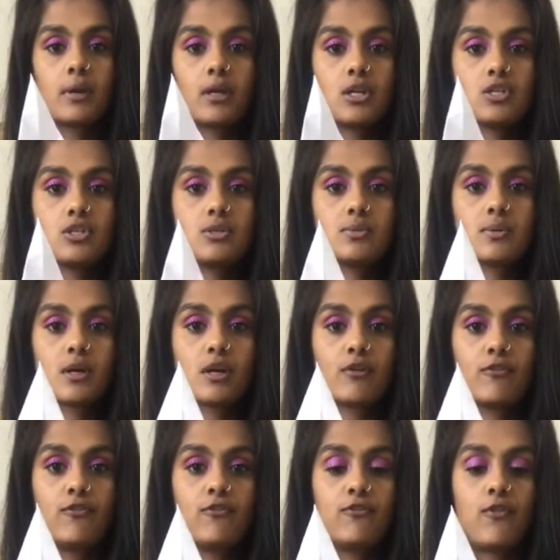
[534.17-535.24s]
going to do is we're going to
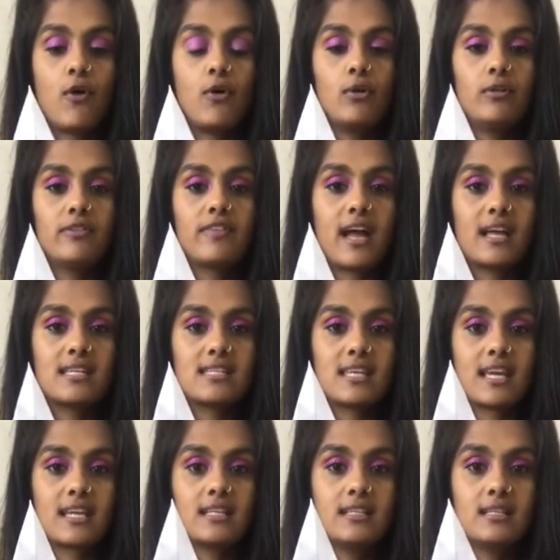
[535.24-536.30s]
fold that
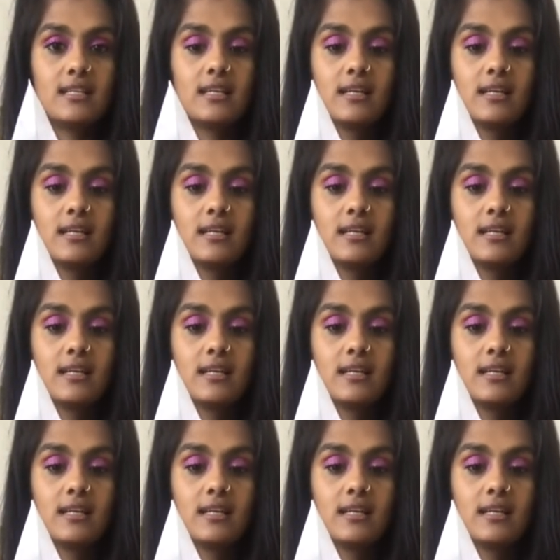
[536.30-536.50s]
in.